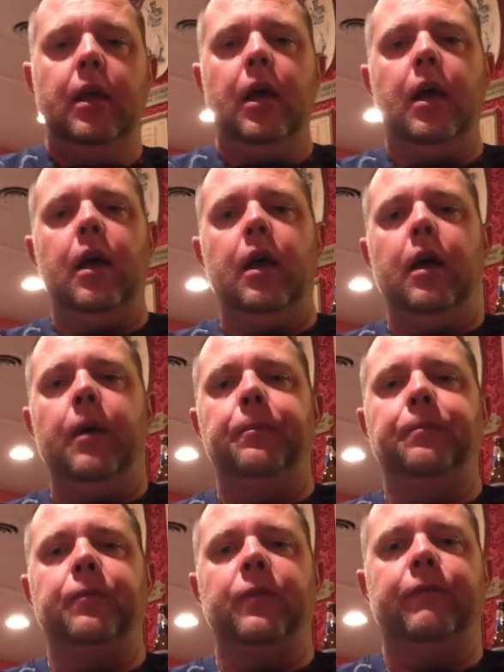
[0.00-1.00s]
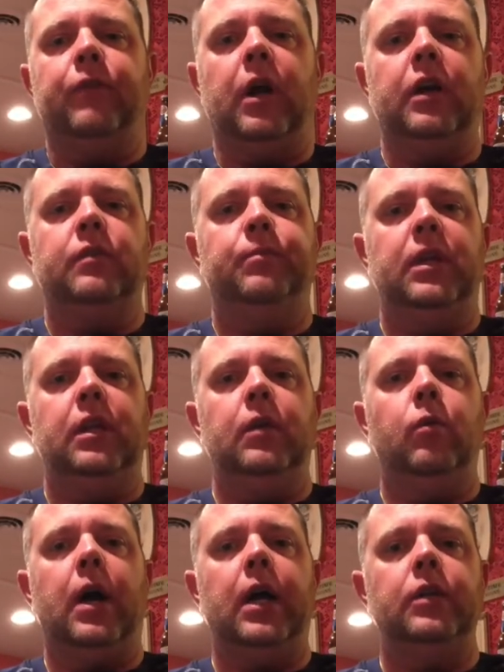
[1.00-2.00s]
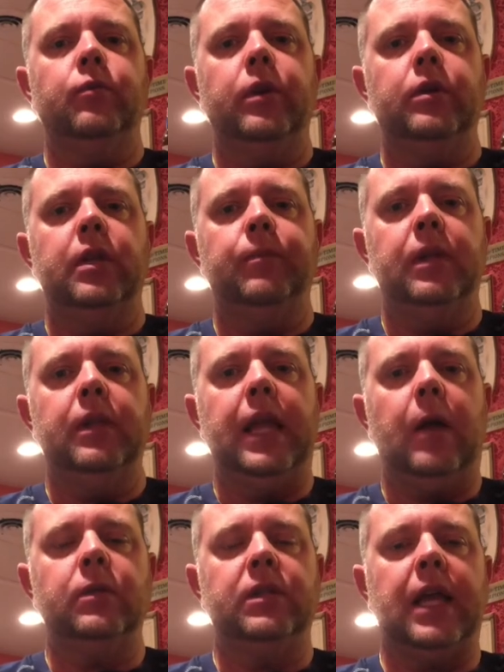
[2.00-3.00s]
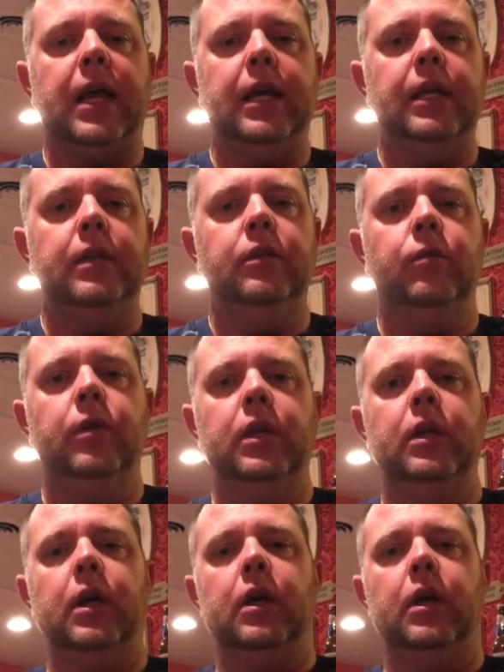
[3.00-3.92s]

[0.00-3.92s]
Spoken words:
for us PE-wise, we are typically outside and doing